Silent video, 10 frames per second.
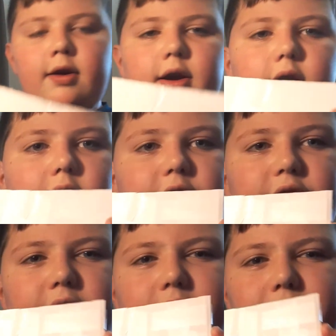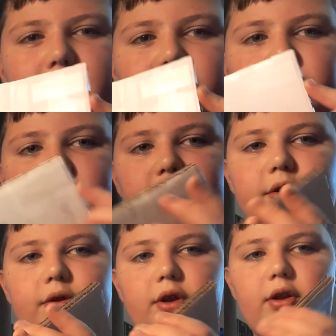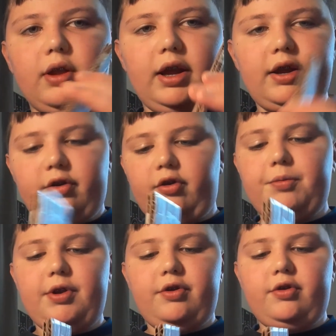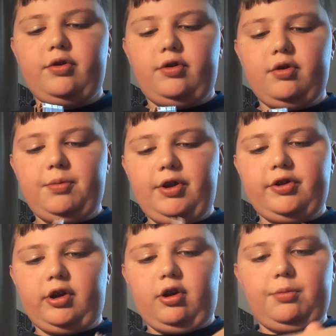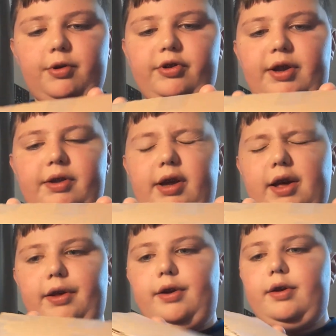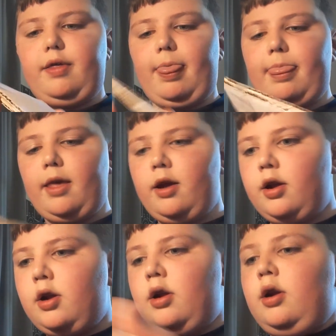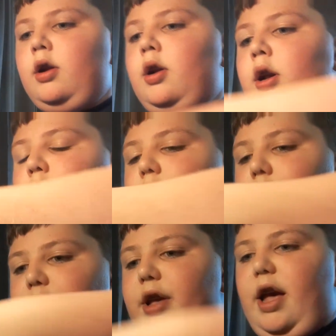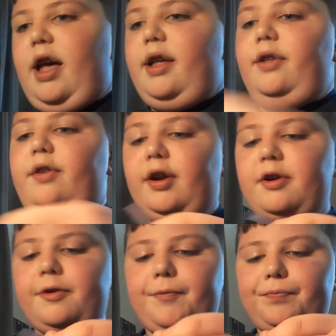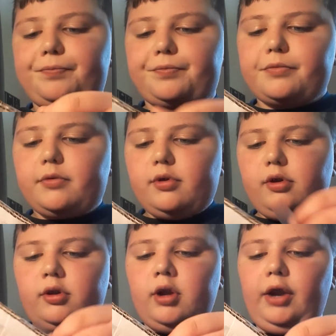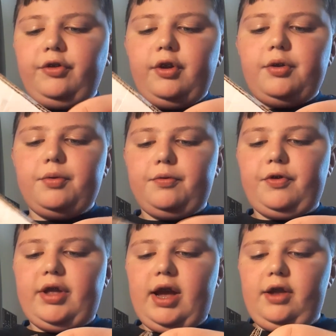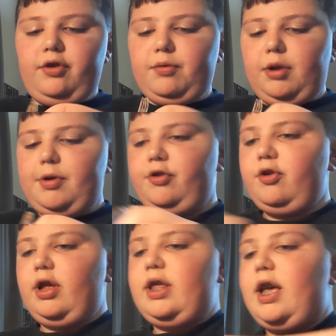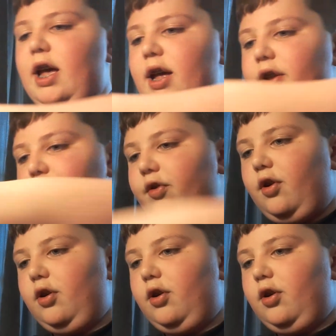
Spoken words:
Okay, so here's what it should look like. It'd just be 2 pieces of cardboard taped together. Then on the ends, for the ends, you want to make sure that the ends are